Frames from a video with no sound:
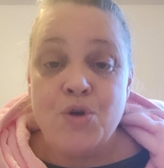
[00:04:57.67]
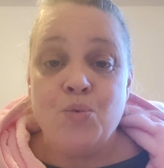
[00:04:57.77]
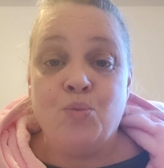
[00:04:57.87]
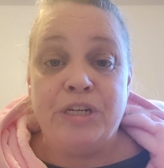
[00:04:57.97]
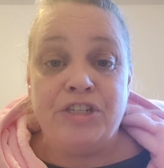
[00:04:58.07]

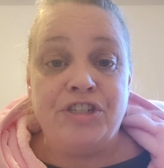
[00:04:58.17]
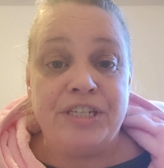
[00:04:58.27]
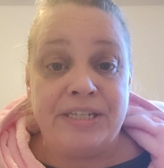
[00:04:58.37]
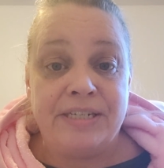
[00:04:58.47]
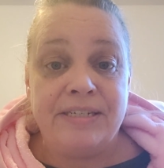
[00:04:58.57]
which
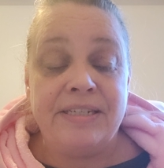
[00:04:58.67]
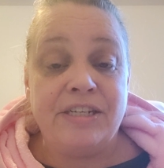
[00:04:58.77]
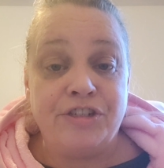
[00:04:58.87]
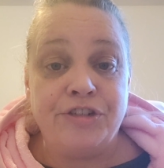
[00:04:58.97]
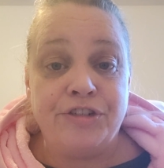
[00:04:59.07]
is
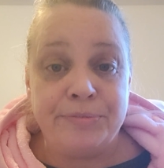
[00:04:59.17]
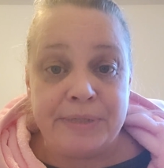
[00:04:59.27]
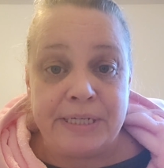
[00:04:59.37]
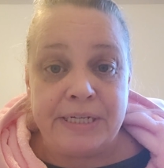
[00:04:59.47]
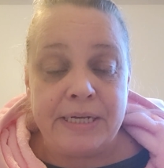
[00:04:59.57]
issued to
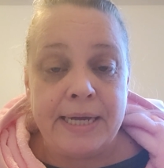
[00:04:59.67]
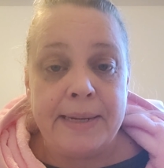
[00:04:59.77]
me